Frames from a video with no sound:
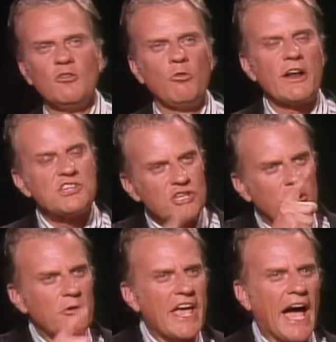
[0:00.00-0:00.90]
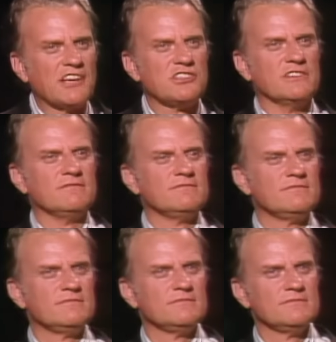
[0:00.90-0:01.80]
what is your reaction?
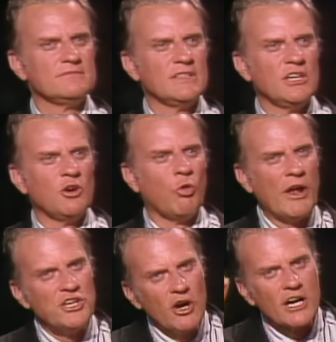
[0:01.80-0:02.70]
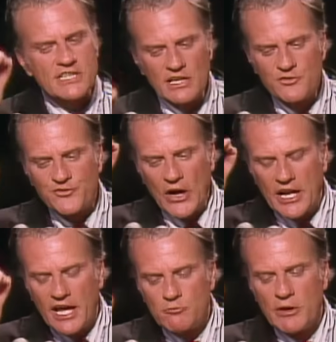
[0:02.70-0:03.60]
When you're
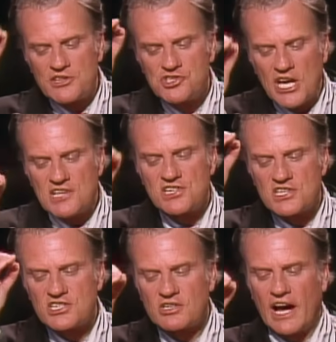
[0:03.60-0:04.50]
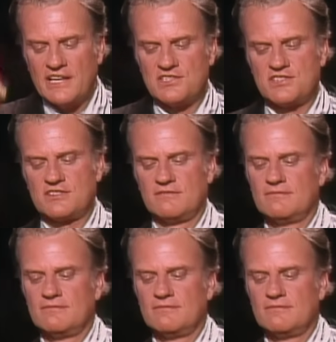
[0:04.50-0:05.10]
confronted with Jesus Christ,